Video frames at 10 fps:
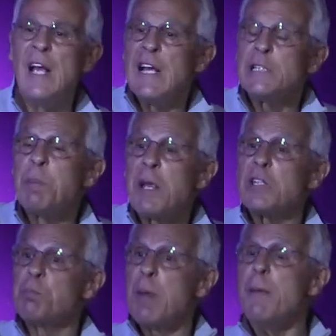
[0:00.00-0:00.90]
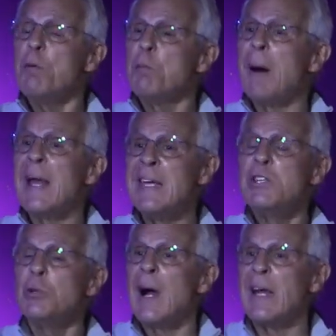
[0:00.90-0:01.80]
it's because people buy
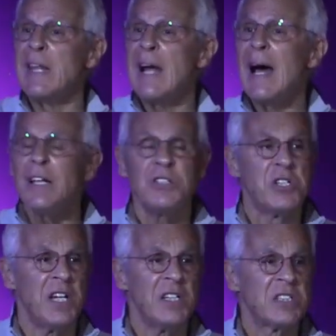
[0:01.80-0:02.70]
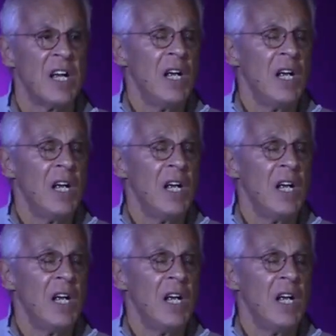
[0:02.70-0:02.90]
into ideologies